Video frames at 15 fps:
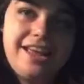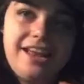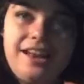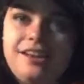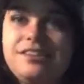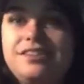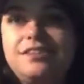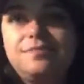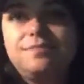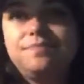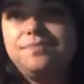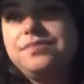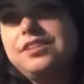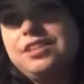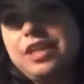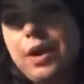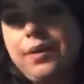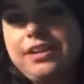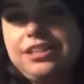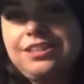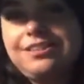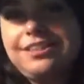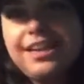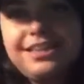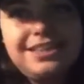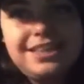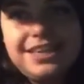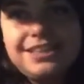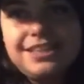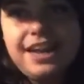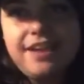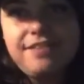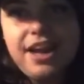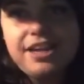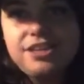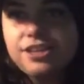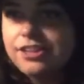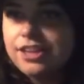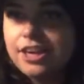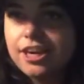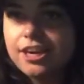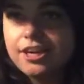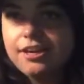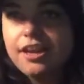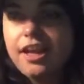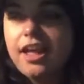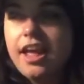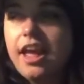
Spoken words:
And so it's things that I've had to learn.